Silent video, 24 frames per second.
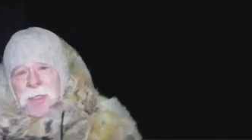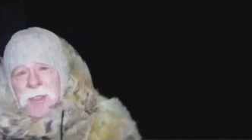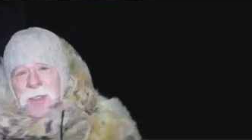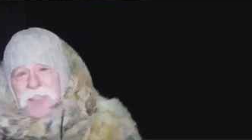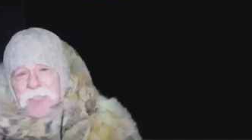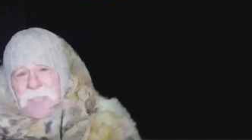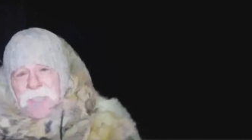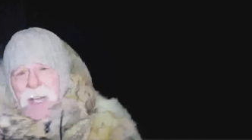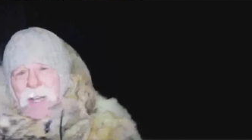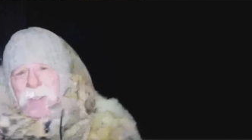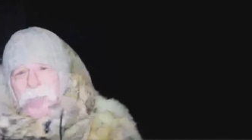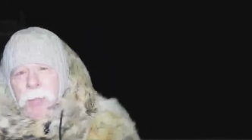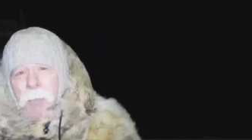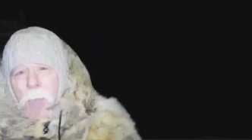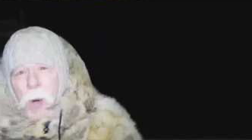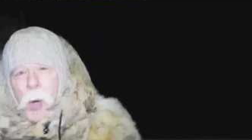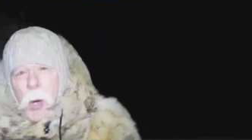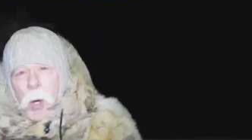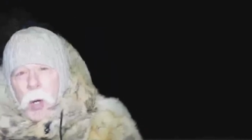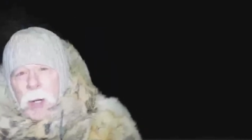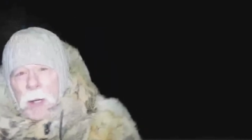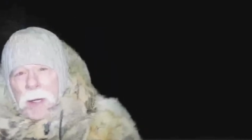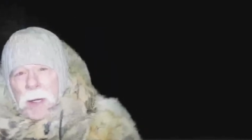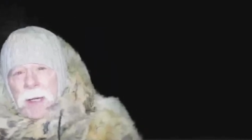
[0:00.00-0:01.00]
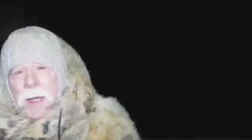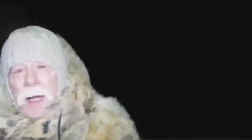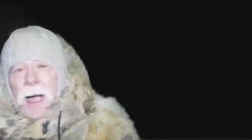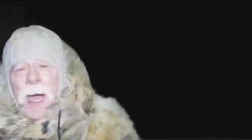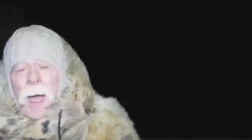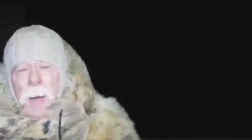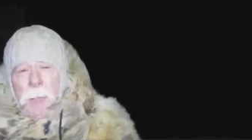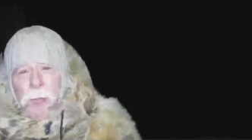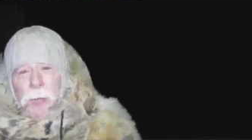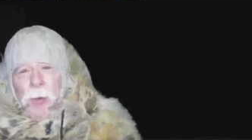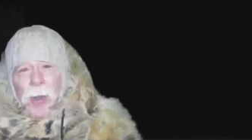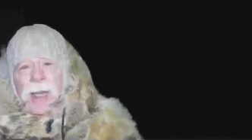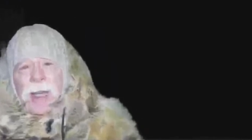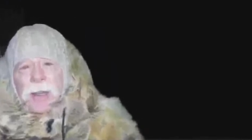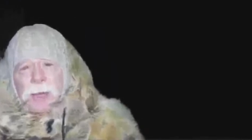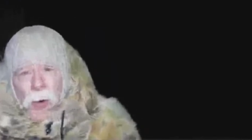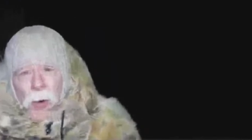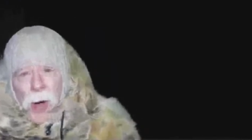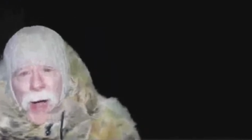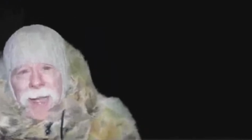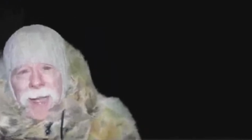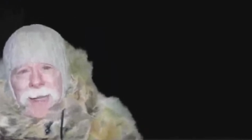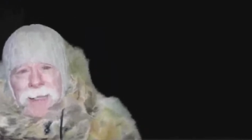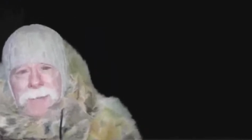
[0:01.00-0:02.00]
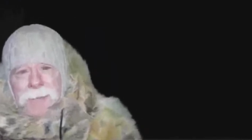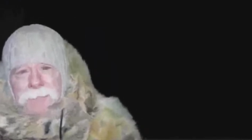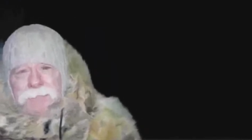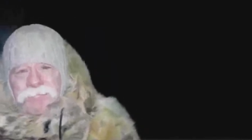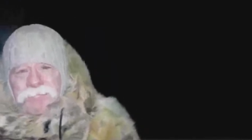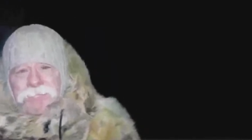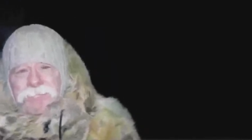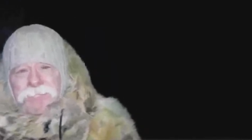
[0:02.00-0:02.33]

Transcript: at the South Pole, I'm Wayne White.